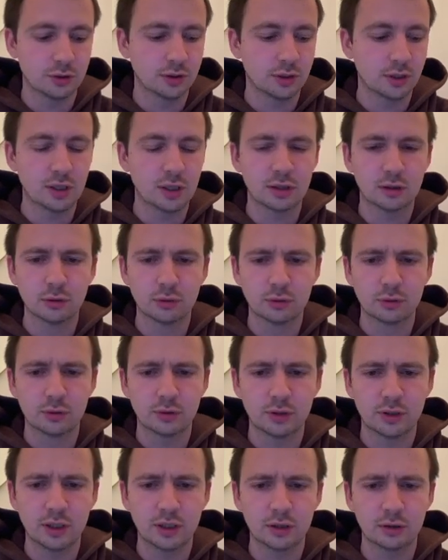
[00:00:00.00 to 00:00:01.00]
The
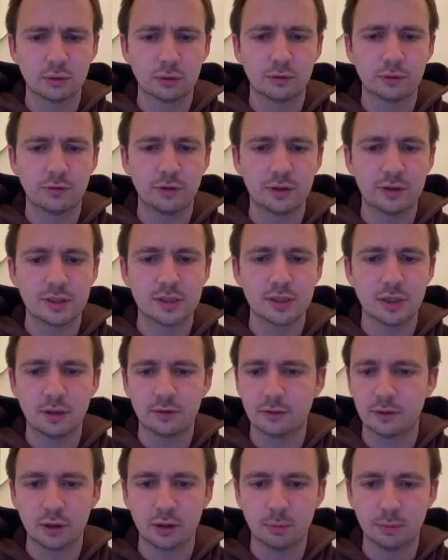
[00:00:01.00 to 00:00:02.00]
king looked very
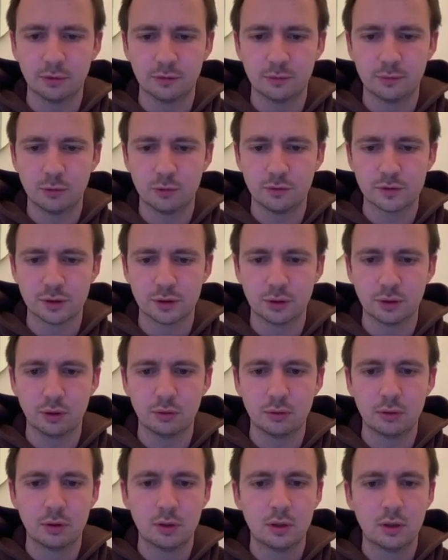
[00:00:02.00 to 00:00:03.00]
safe a couple of moves
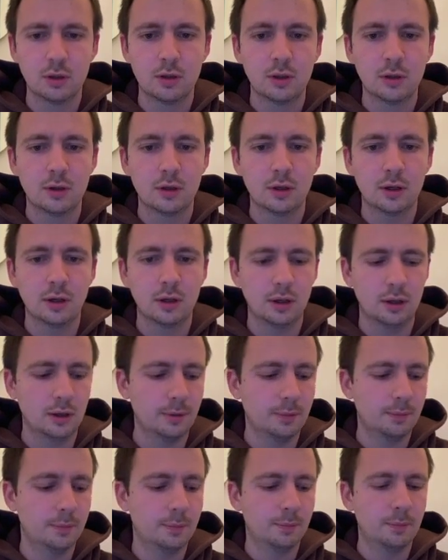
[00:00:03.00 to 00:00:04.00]
ago,
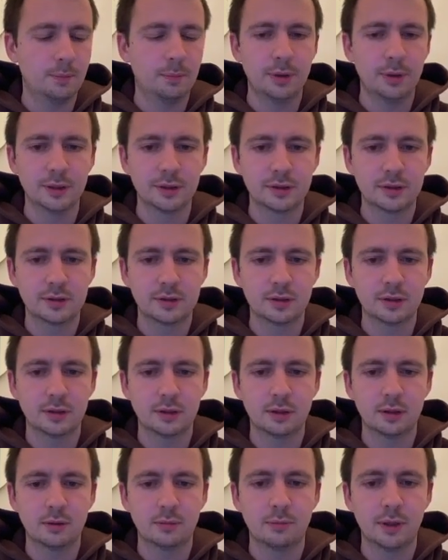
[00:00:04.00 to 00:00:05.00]
but
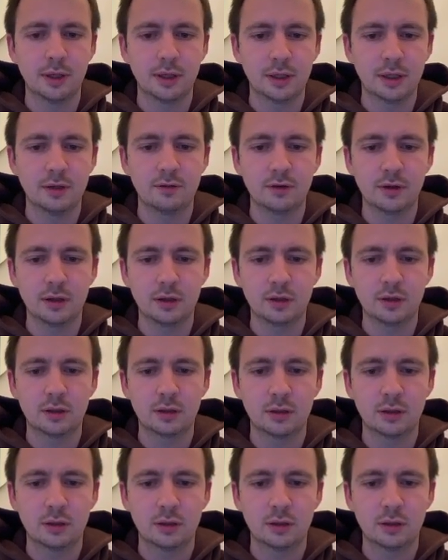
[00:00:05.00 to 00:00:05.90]
by giving